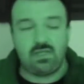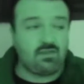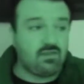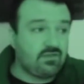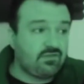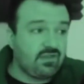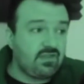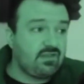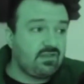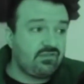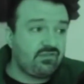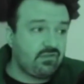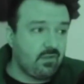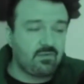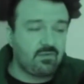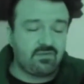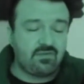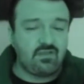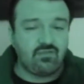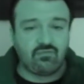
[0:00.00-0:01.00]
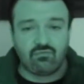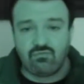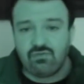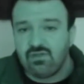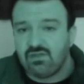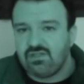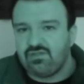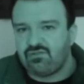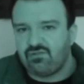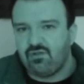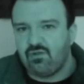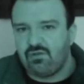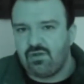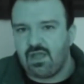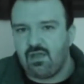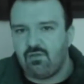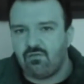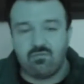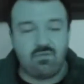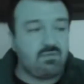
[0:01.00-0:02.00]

like, let's say this summer, things really slow down,